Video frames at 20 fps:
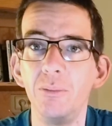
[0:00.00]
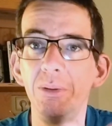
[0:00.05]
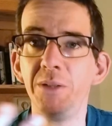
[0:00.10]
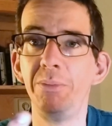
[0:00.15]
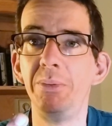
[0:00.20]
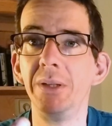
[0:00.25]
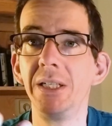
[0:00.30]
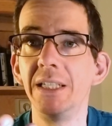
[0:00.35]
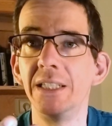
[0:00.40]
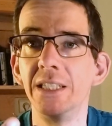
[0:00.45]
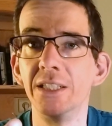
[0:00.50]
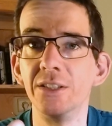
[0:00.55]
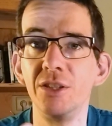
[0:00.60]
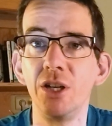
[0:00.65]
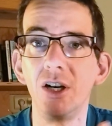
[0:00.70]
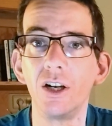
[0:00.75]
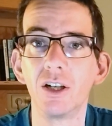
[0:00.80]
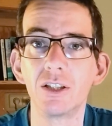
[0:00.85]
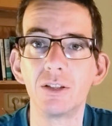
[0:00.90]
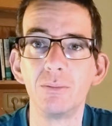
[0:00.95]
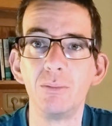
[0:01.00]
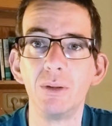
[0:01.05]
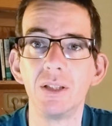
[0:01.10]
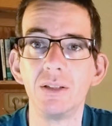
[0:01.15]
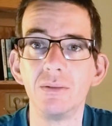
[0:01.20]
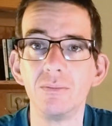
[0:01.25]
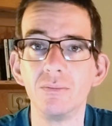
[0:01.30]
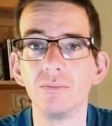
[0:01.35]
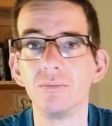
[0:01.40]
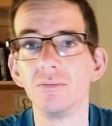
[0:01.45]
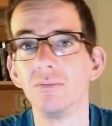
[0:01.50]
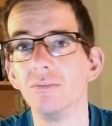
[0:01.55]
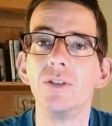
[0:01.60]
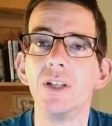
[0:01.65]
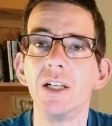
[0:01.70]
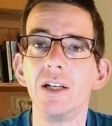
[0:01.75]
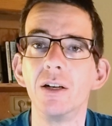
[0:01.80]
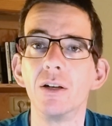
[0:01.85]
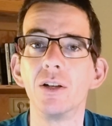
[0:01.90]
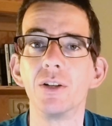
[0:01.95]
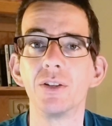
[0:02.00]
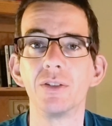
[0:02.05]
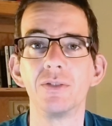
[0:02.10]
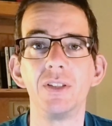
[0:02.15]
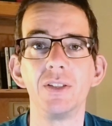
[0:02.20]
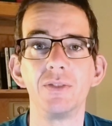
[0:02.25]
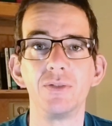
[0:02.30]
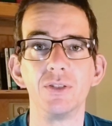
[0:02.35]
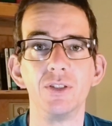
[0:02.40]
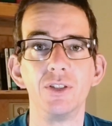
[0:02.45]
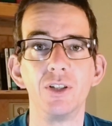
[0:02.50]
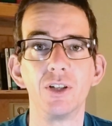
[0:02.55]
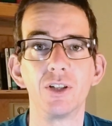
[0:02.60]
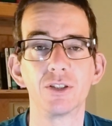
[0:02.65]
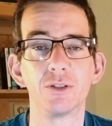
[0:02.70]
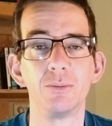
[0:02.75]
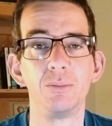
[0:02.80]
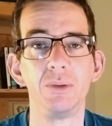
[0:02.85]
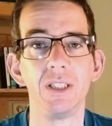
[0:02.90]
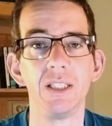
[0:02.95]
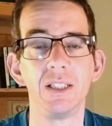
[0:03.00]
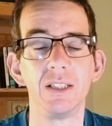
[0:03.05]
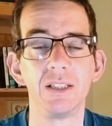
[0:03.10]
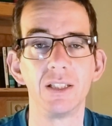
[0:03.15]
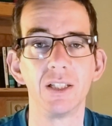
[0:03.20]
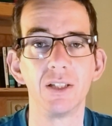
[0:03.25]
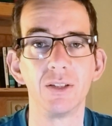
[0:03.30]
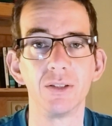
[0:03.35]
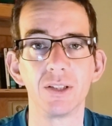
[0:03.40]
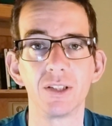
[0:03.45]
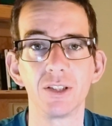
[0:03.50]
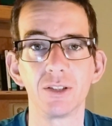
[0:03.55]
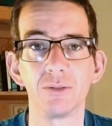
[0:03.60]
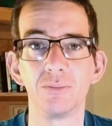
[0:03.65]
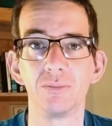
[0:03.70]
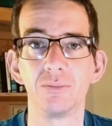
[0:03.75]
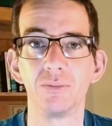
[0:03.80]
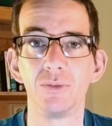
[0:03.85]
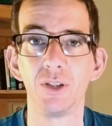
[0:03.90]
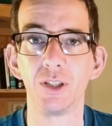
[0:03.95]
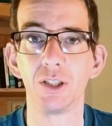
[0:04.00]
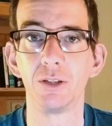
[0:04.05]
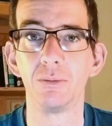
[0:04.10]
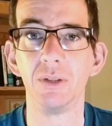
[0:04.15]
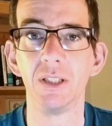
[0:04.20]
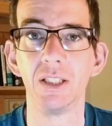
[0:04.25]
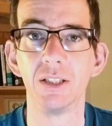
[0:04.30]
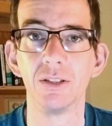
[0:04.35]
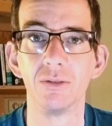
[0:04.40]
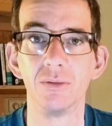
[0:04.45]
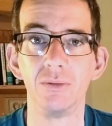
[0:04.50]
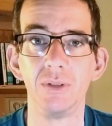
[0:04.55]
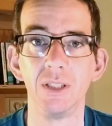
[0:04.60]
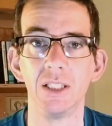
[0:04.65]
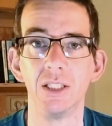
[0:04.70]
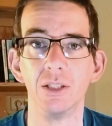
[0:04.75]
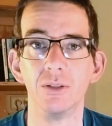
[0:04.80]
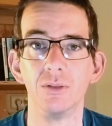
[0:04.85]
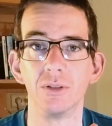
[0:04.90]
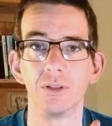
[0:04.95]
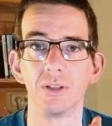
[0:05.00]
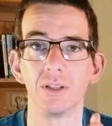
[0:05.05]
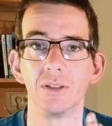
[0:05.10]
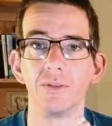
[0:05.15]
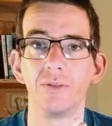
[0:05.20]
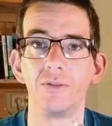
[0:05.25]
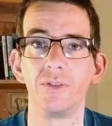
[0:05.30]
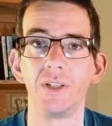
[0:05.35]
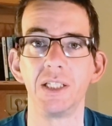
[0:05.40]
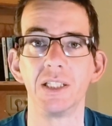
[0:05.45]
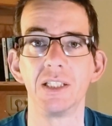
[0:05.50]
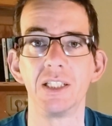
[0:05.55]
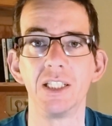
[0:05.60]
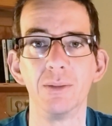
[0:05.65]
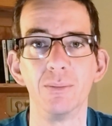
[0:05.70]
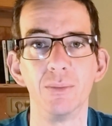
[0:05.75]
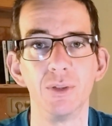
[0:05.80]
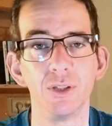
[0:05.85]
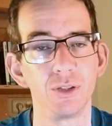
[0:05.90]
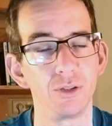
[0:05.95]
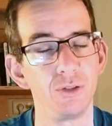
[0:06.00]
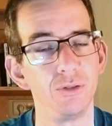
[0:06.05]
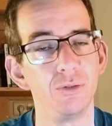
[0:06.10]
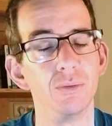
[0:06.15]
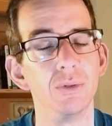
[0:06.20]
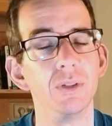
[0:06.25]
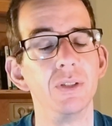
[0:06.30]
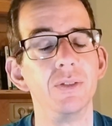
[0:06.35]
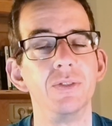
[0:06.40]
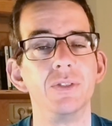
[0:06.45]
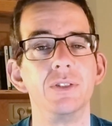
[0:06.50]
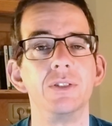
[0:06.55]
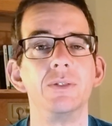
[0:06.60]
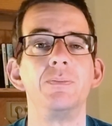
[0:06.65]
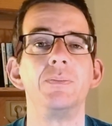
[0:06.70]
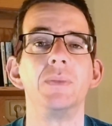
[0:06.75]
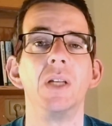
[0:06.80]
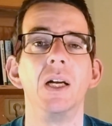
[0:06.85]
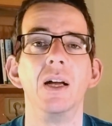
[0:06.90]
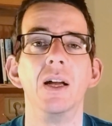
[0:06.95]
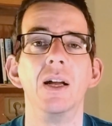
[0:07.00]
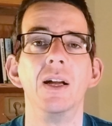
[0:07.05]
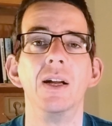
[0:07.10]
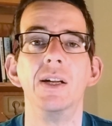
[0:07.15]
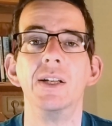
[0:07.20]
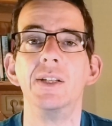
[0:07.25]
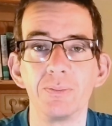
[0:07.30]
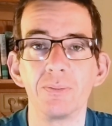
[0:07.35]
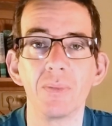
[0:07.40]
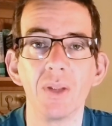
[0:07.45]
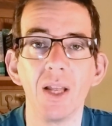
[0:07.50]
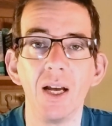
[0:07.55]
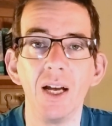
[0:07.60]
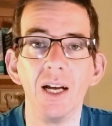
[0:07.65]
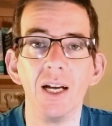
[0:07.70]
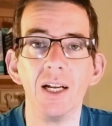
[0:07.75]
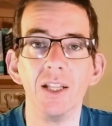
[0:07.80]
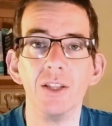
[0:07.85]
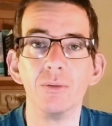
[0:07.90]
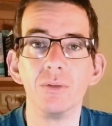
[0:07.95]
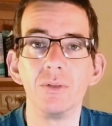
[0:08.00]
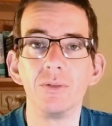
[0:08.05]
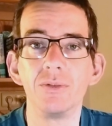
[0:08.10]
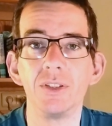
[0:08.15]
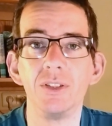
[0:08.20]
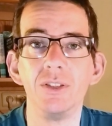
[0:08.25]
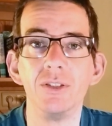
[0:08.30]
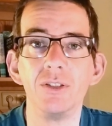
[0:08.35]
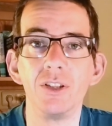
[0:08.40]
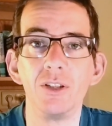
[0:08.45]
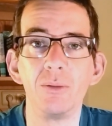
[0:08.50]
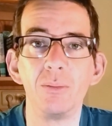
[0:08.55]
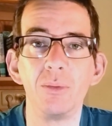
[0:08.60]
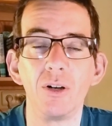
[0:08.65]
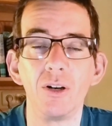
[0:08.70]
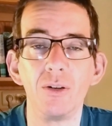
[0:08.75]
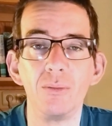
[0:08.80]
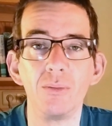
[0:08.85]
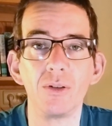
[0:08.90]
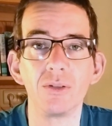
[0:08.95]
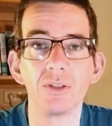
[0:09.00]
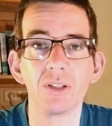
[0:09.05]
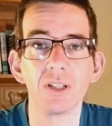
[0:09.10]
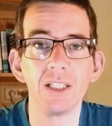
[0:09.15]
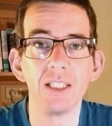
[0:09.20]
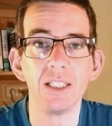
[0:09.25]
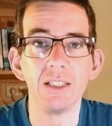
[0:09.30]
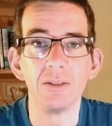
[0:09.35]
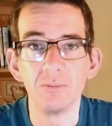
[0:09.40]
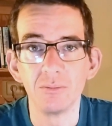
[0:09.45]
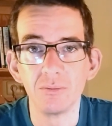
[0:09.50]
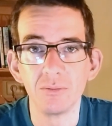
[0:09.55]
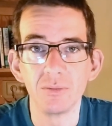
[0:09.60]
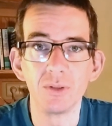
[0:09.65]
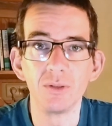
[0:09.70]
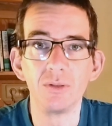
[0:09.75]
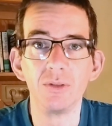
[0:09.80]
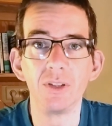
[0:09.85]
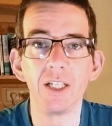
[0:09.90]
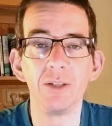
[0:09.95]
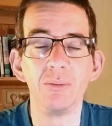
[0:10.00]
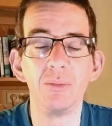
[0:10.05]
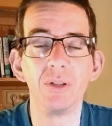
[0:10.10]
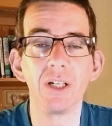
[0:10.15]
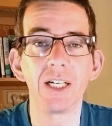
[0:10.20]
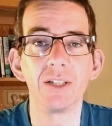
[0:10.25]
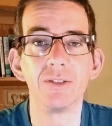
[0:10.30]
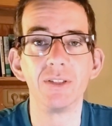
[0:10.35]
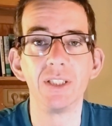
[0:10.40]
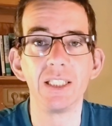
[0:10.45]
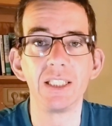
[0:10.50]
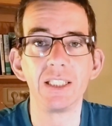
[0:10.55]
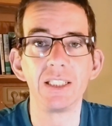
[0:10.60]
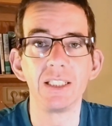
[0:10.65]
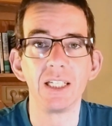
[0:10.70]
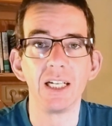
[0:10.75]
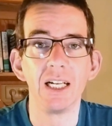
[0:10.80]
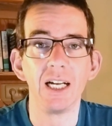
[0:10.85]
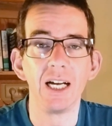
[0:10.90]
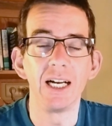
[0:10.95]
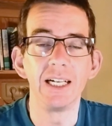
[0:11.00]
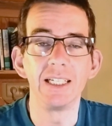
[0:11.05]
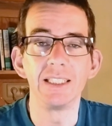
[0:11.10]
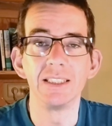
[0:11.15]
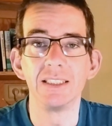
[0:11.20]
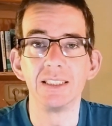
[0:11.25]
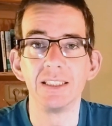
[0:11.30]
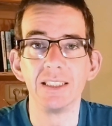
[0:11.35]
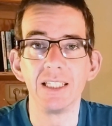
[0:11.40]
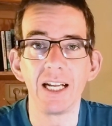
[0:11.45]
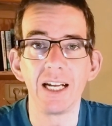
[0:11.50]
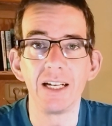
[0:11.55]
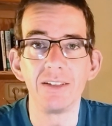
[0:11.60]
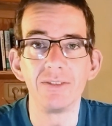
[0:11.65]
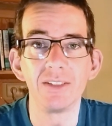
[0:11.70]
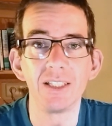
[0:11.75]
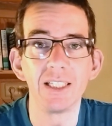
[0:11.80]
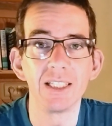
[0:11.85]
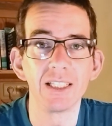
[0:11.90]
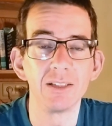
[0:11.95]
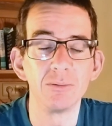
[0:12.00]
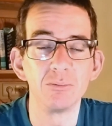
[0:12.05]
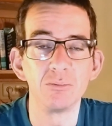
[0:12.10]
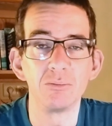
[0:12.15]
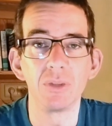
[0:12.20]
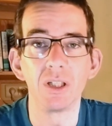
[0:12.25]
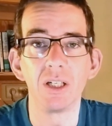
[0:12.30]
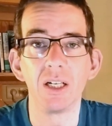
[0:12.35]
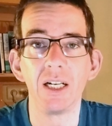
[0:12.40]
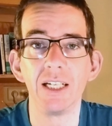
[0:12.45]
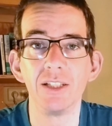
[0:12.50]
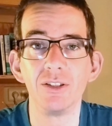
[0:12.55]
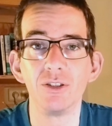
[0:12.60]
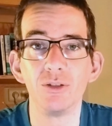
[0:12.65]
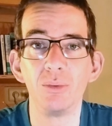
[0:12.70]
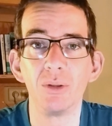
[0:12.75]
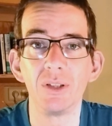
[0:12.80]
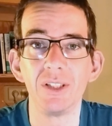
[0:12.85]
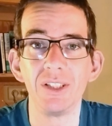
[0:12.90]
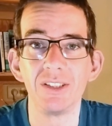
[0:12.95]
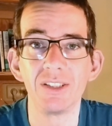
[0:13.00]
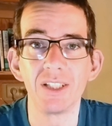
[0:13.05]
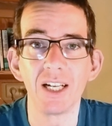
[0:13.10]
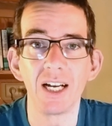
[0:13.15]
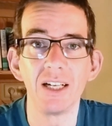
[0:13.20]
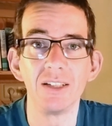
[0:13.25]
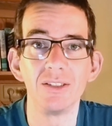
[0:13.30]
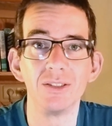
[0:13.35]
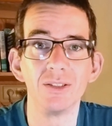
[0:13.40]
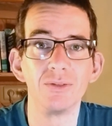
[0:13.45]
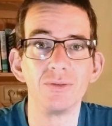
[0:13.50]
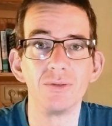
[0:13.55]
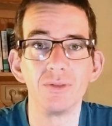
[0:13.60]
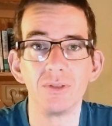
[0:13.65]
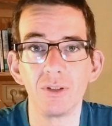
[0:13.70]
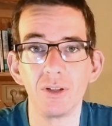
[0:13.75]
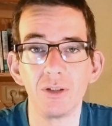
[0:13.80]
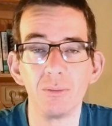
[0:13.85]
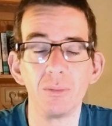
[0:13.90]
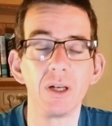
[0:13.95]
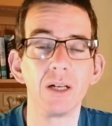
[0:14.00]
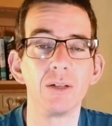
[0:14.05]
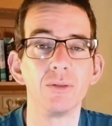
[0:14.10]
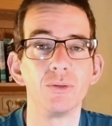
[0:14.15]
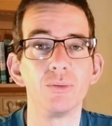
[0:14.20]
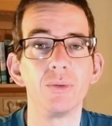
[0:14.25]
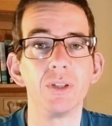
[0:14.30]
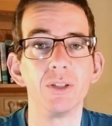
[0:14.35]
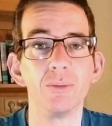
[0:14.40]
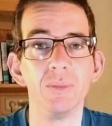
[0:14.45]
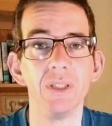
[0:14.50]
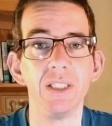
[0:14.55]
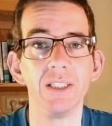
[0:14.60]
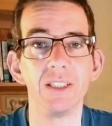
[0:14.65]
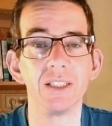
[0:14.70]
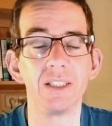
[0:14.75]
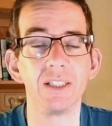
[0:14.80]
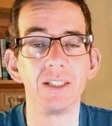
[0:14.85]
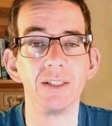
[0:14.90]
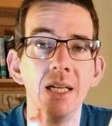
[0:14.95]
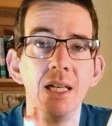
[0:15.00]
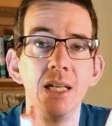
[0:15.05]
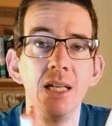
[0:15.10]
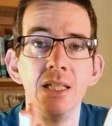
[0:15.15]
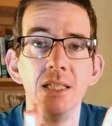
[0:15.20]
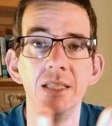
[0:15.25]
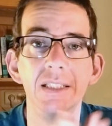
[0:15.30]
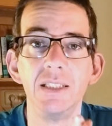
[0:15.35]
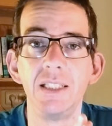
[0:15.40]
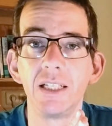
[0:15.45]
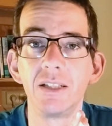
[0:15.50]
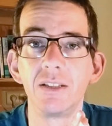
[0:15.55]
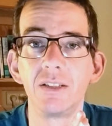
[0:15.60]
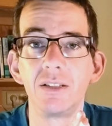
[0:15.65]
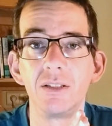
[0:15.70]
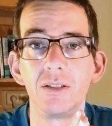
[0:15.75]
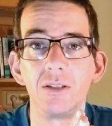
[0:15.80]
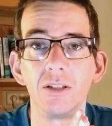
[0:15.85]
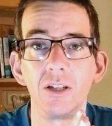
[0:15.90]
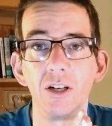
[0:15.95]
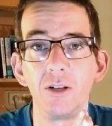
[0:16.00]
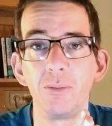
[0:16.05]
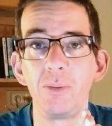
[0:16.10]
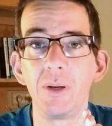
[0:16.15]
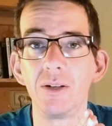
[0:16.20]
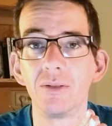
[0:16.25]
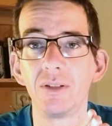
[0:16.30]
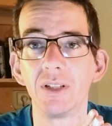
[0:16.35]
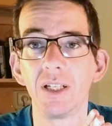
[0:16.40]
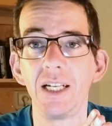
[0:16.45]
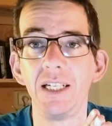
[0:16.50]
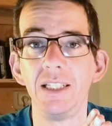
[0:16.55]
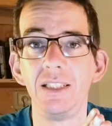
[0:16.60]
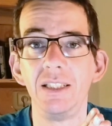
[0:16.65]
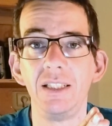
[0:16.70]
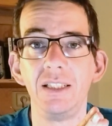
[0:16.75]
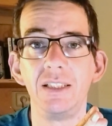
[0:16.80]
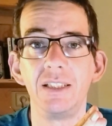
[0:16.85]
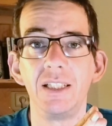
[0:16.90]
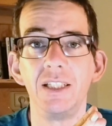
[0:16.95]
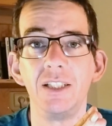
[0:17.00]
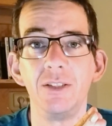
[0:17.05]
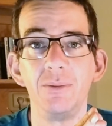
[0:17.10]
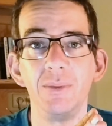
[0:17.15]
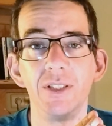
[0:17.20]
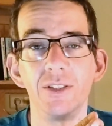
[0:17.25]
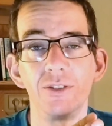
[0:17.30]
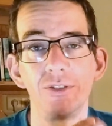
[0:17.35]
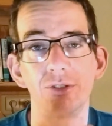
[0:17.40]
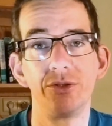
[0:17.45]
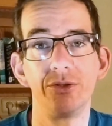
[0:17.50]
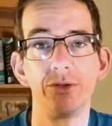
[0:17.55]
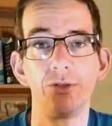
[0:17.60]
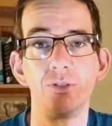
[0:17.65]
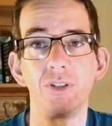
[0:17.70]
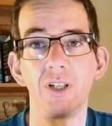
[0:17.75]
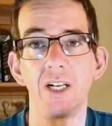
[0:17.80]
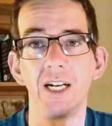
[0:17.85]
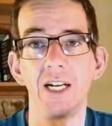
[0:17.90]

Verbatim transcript: bit bigger than dogs, but there are a lot of different dog breeds, so some dog breeds really look very similar to wolves. The wolves in Europe are mostly grey brownish and they have like a head to body size of about 1 meter. They are about 80 centimeters shoulder